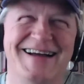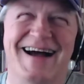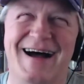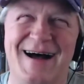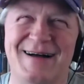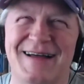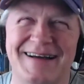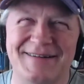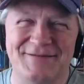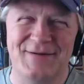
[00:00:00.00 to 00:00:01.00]
Uh,
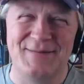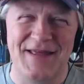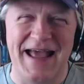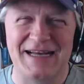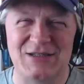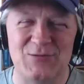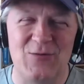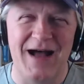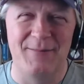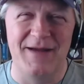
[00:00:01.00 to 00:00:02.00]
uh, from the next
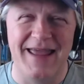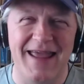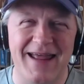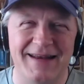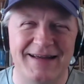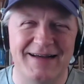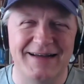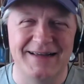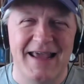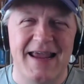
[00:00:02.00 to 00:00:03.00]
web, and
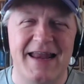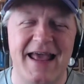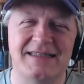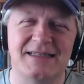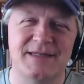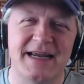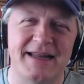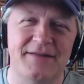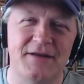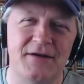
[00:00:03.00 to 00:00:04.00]
uh, it had some data
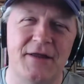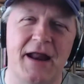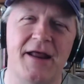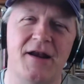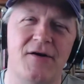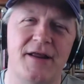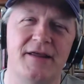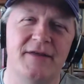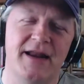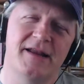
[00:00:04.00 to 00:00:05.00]
in there that I'd already
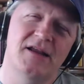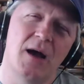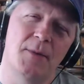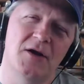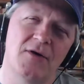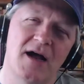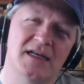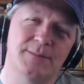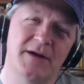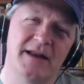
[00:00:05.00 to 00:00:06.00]
that I'd come across,
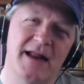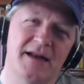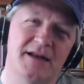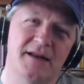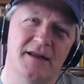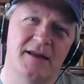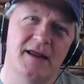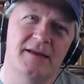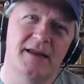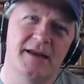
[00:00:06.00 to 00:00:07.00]
but it had a, a,
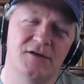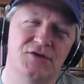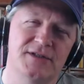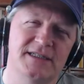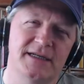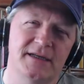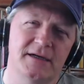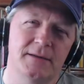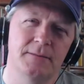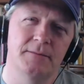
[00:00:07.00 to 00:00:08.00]
an interesting
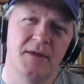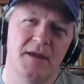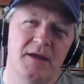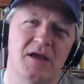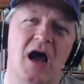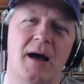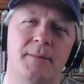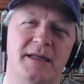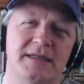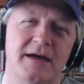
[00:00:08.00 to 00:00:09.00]
um,
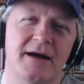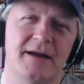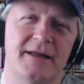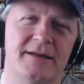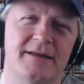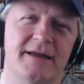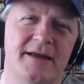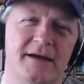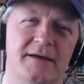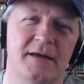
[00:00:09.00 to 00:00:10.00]
comment on it that
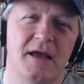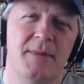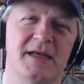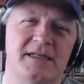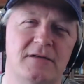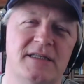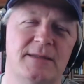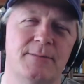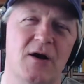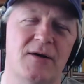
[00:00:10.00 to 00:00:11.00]
uh, basically it's
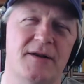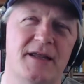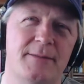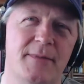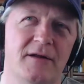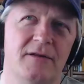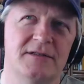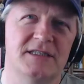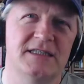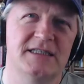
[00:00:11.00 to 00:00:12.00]
about email
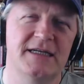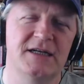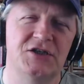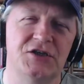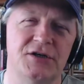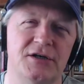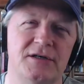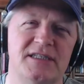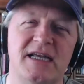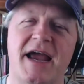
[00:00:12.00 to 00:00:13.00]
signature
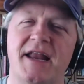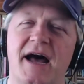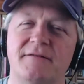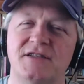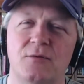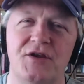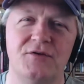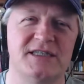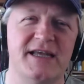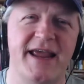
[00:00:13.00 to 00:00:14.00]
sign off. So what
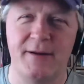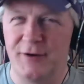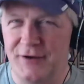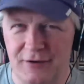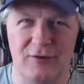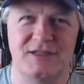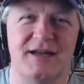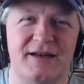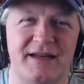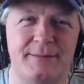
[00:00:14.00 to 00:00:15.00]
you say when you close
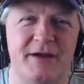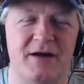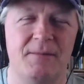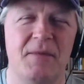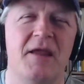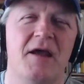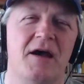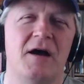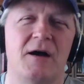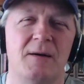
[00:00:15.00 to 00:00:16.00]
on an email.
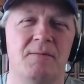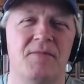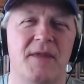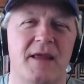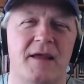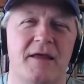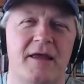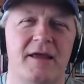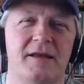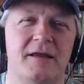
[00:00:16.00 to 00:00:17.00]
Um,
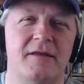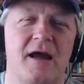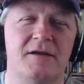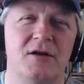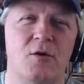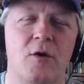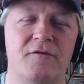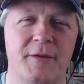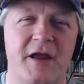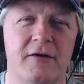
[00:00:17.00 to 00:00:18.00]
it, it, I'm going to
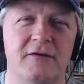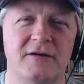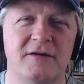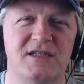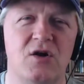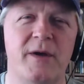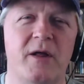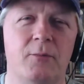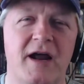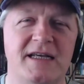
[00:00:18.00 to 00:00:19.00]
quote from the article. It says
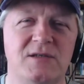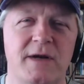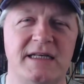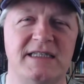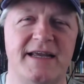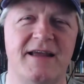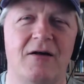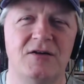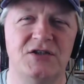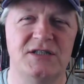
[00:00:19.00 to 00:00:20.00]
Nobel Prize winning
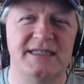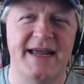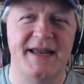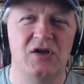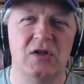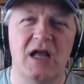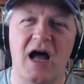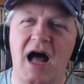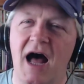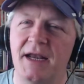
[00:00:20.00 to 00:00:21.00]
psychologist Daniel
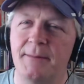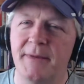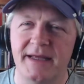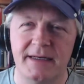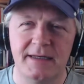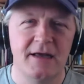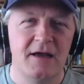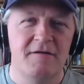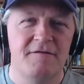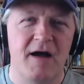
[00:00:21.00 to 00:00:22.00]
Kahneman
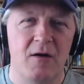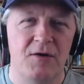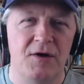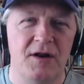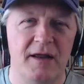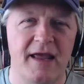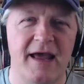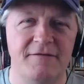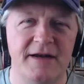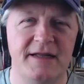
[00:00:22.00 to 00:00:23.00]
found
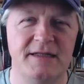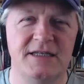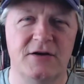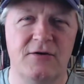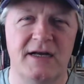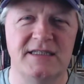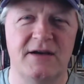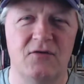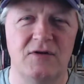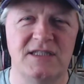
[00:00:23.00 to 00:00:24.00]
evidence
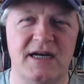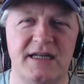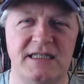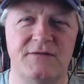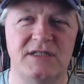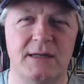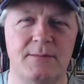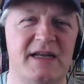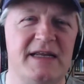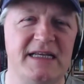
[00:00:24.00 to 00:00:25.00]
across several studies for
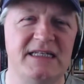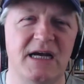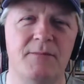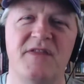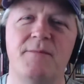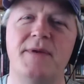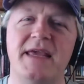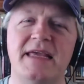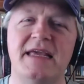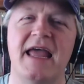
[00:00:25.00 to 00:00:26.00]
something he dubbed the
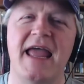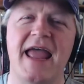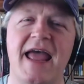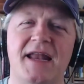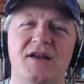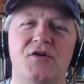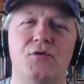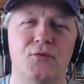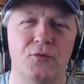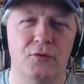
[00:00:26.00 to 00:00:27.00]
peak
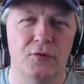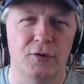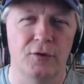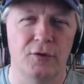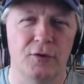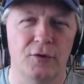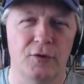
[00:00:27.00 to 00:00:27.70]
end rule.